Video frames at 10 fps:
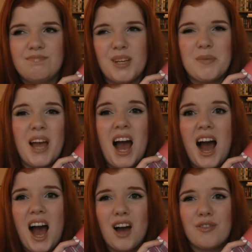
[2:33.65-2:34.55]
maybe
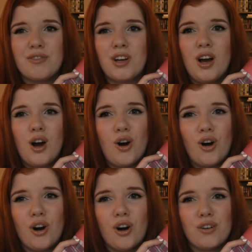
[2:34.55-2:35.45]
half
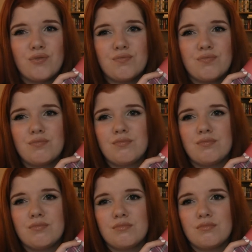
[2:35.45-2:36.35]
or
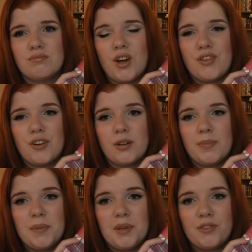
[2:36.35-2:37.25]
a
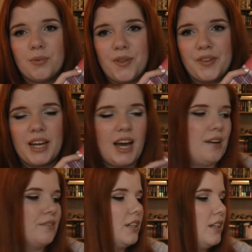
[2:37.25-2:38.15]
third maybe from what they
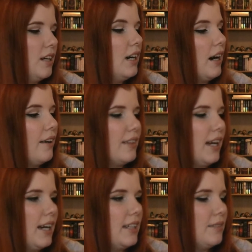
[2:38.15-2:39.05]
have
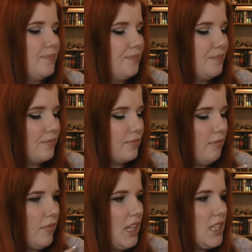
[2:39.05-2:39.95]
online.
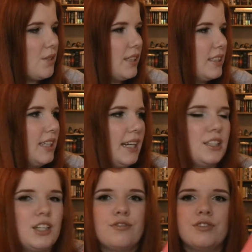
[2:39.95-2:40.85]
So I decided
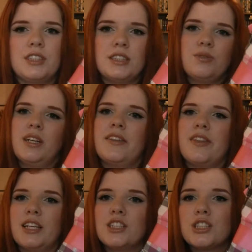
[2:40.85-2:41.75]
to go for this one. I
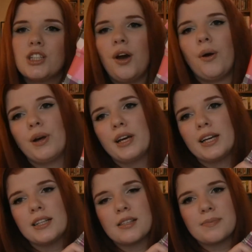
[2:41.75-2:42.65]
think it's cute.
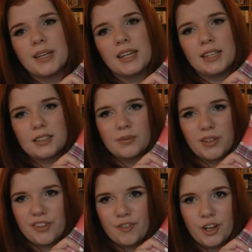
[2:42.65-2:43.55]
It's pink. It's
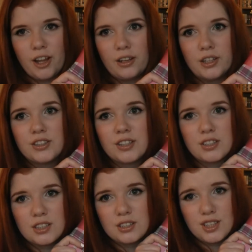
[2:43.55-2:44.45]
my favorite color. It
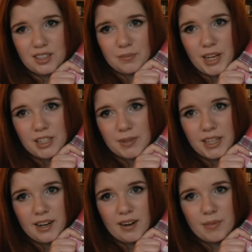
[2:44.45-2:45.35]
does, doesn't match my
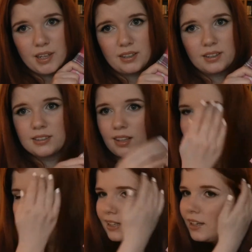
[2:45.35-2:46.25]
hair, but it's not
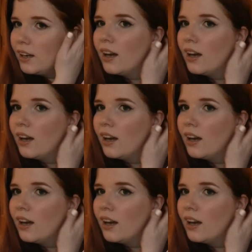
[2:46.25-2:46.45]
like